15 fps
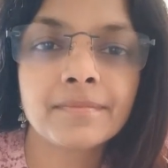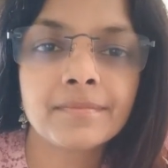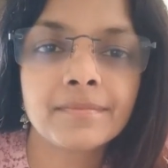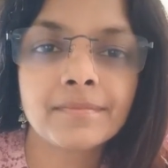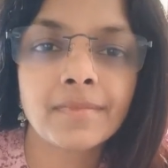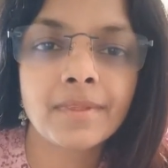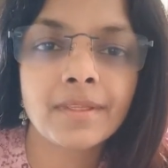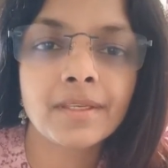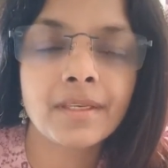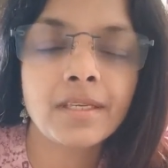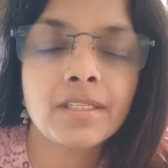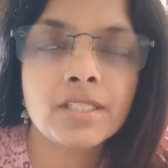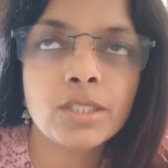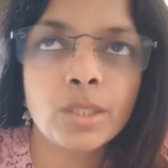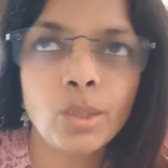It's
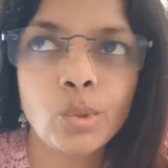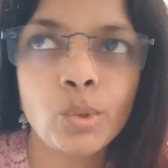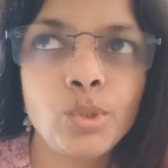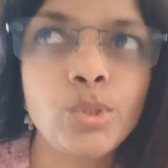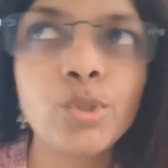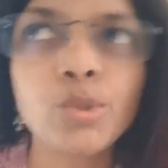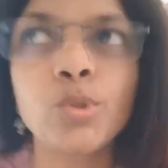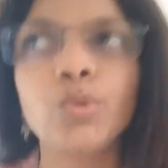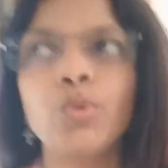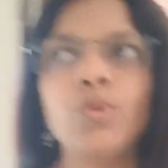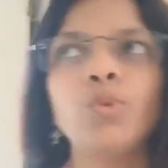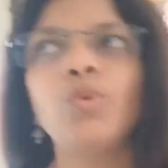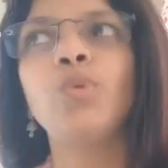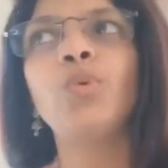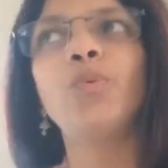close to
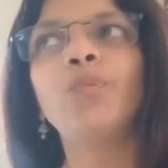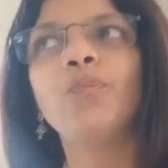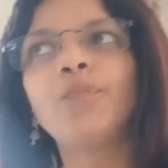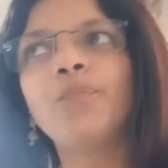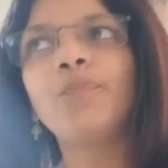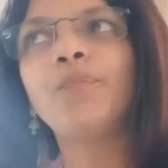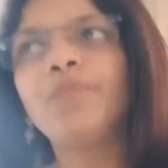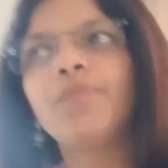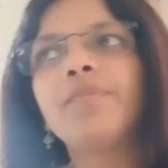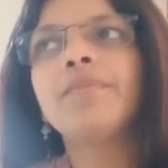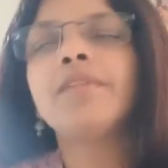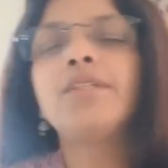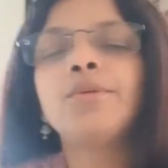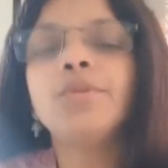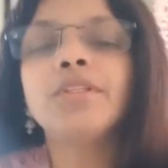
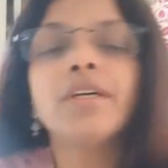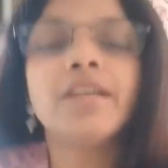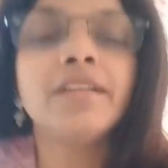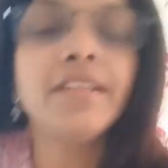2:30.